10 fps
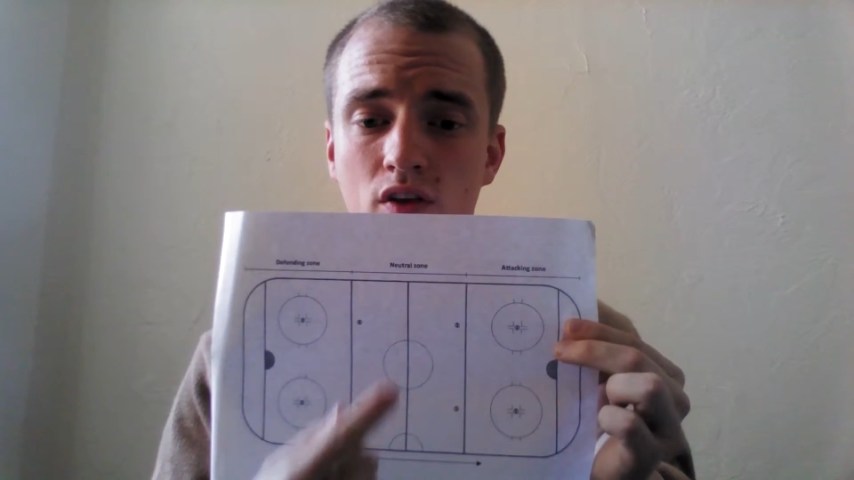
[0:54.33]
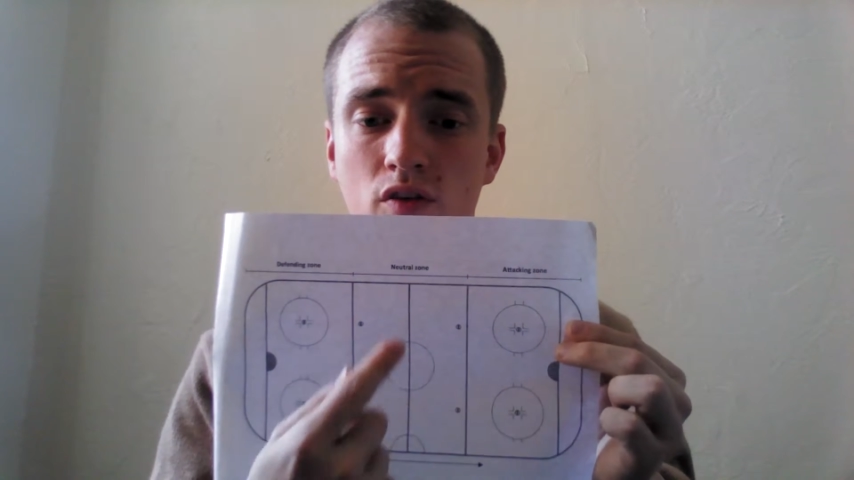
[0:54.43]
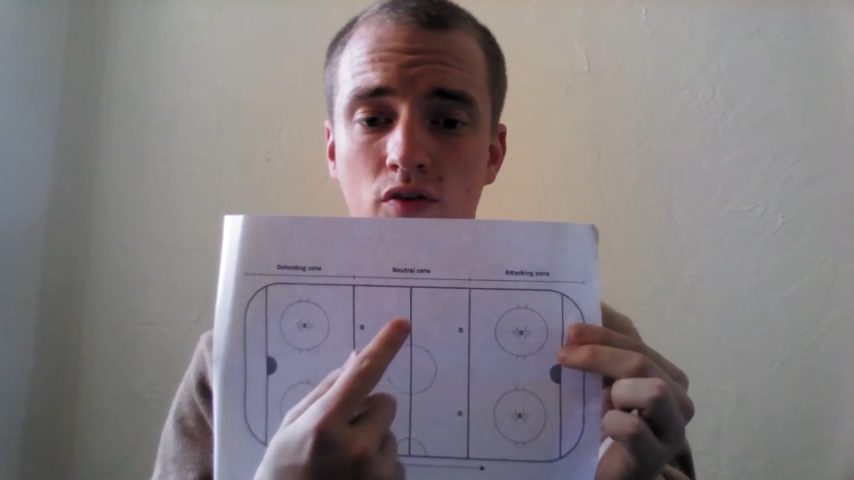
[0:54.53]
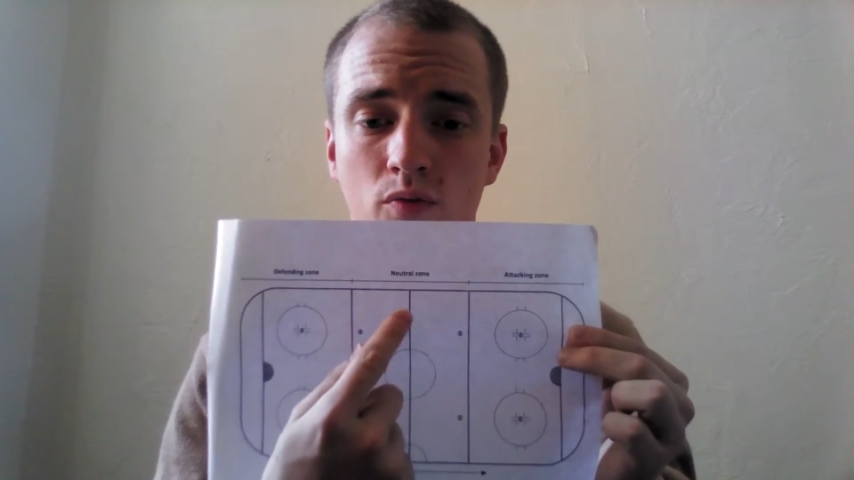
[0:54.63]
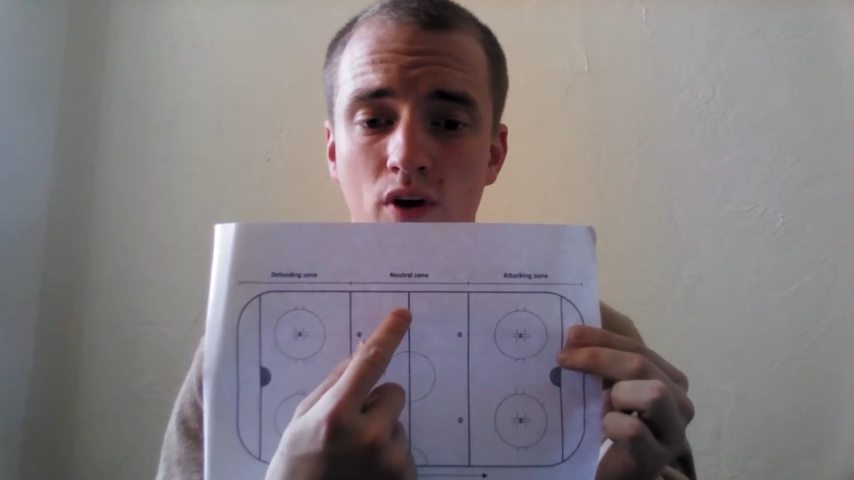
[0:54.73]
The
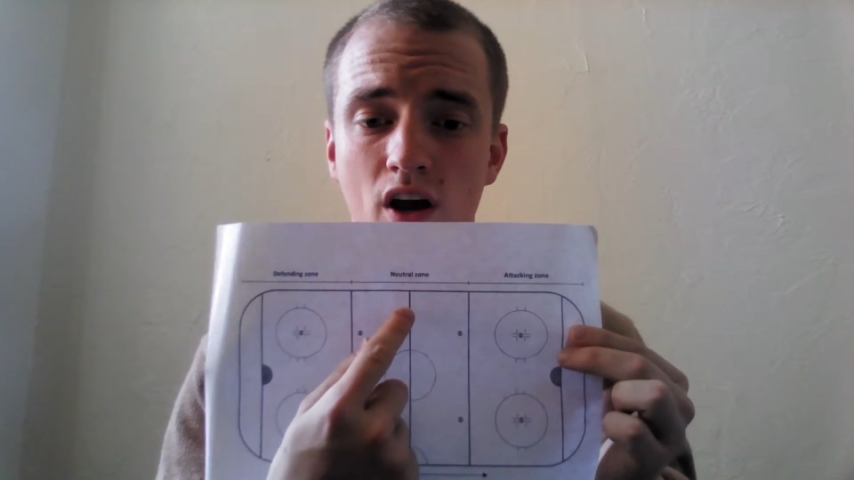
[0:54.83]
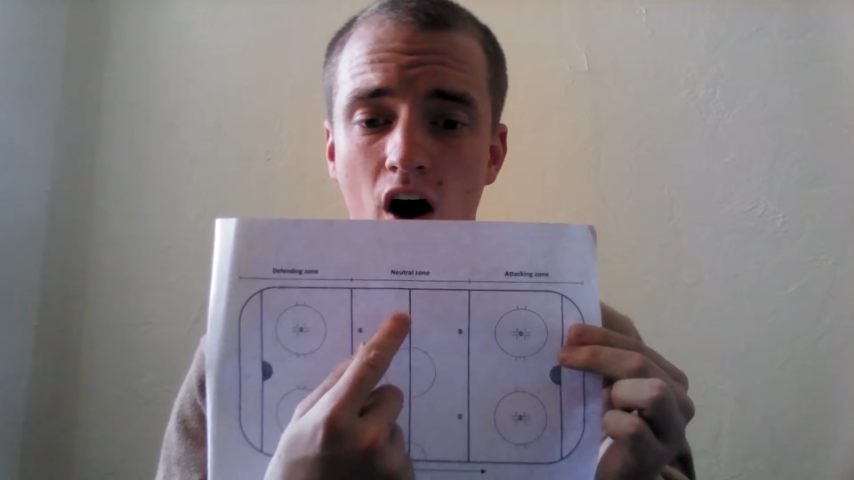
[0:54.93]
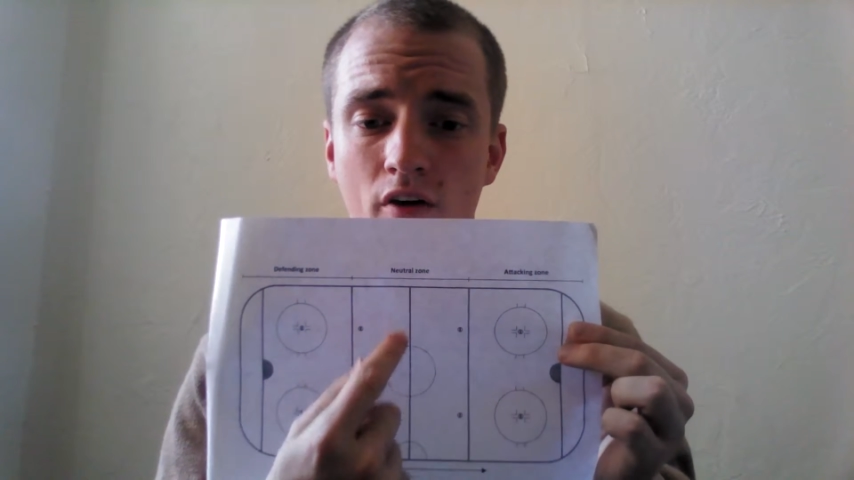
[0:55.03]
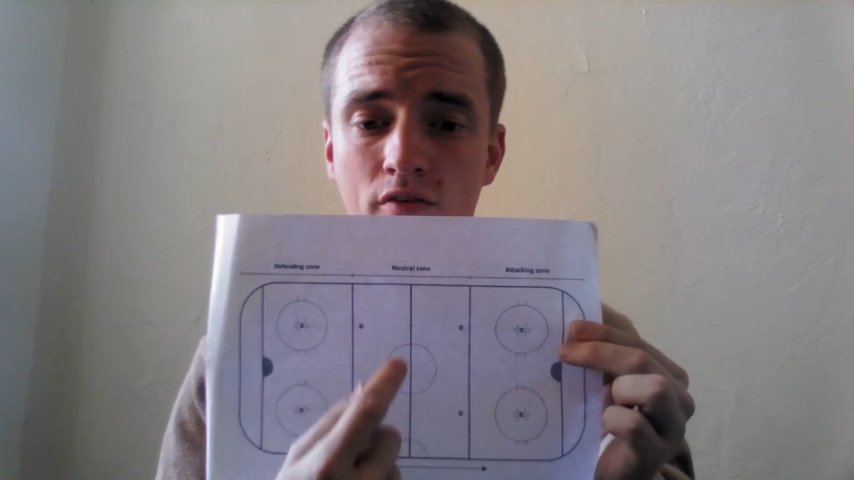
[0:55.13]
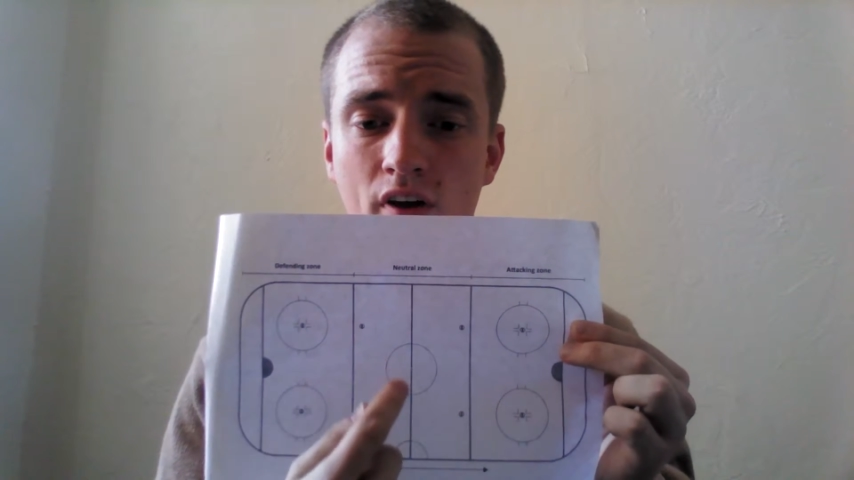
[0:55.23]
three
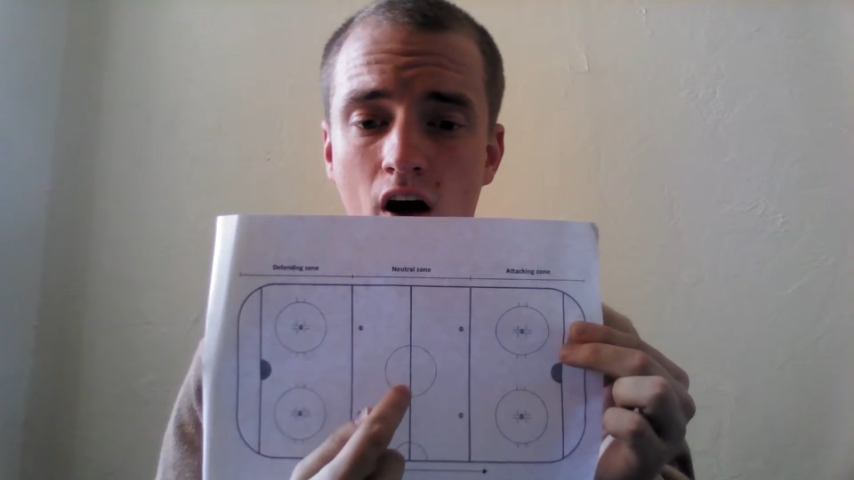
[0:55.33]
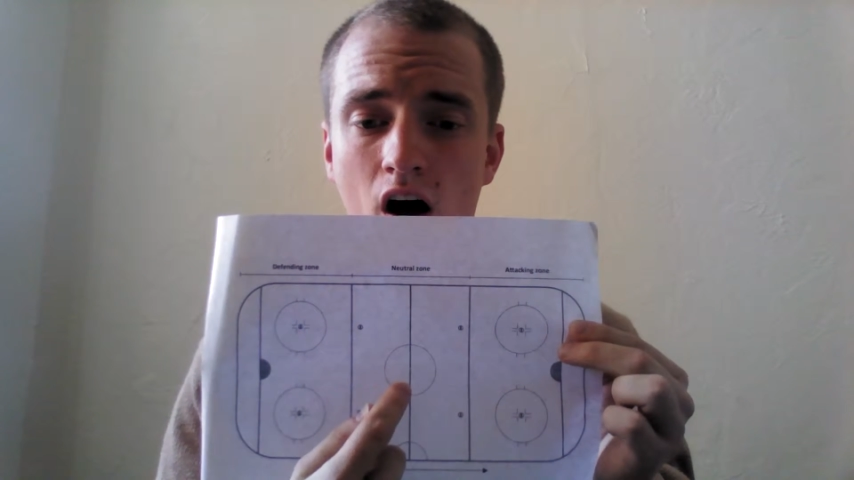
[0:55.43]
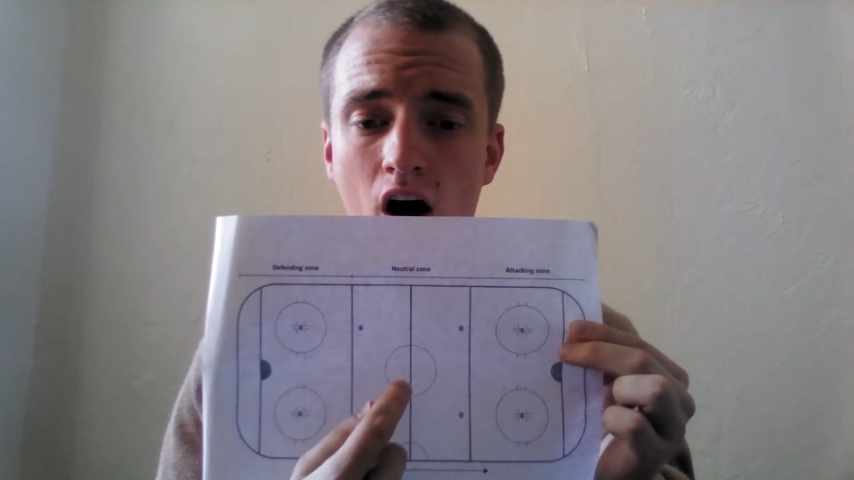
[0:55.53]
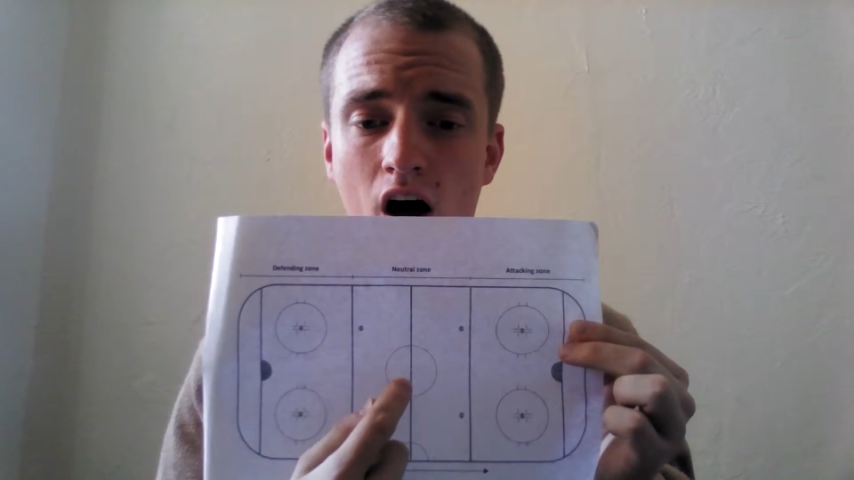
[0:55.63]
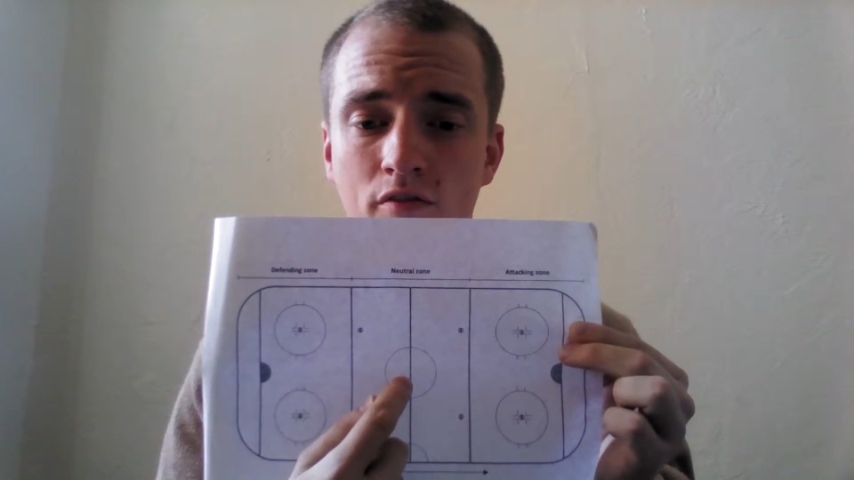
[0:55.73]

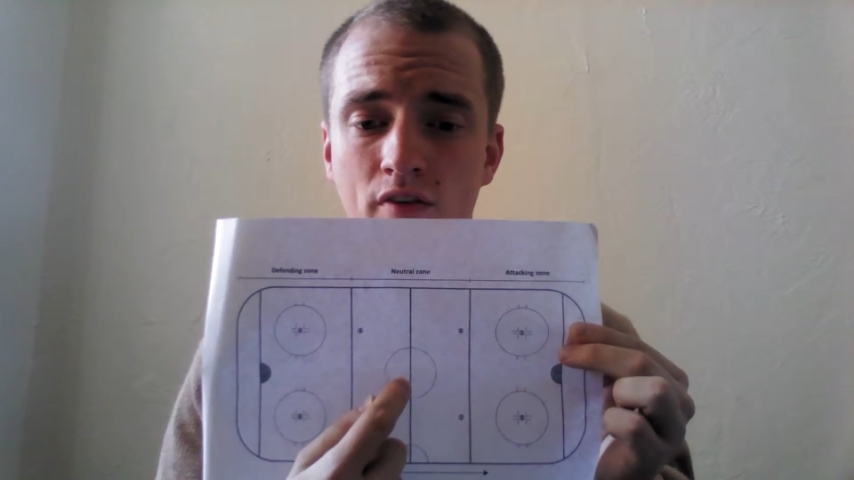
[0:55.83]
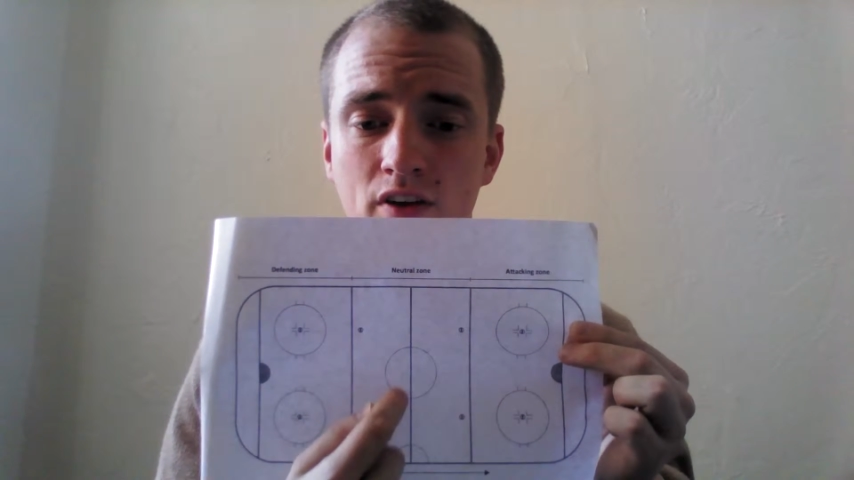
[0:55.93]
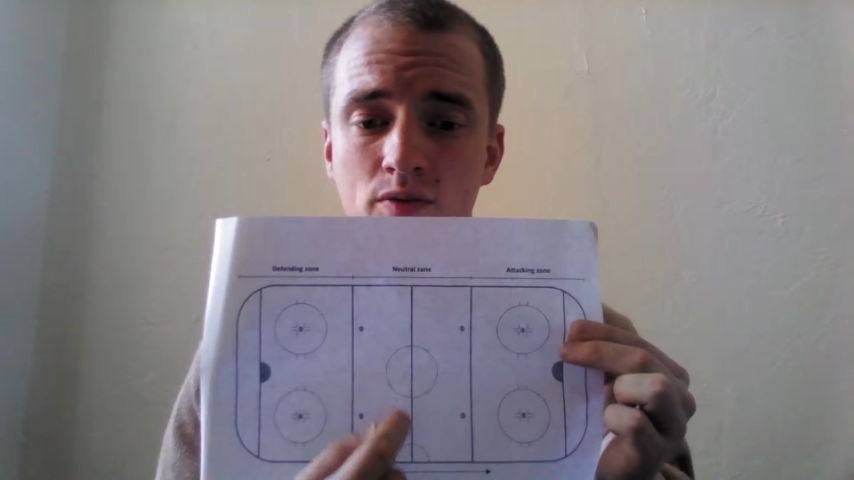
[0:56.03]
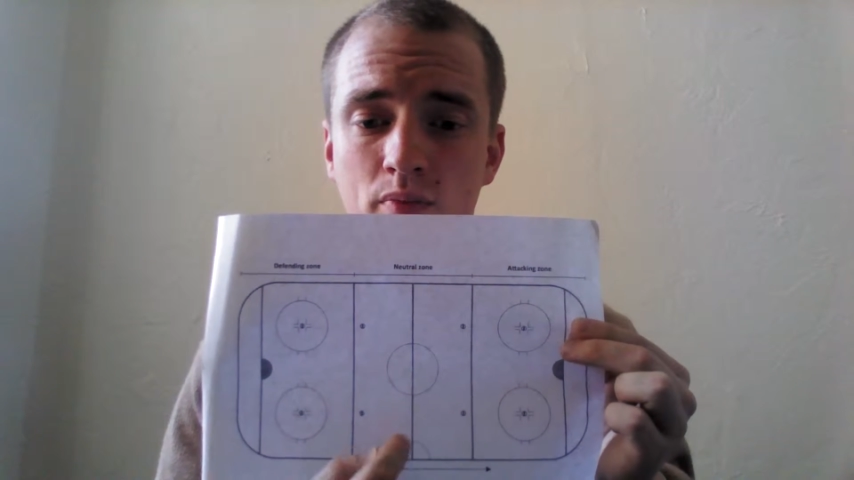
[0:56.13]
offense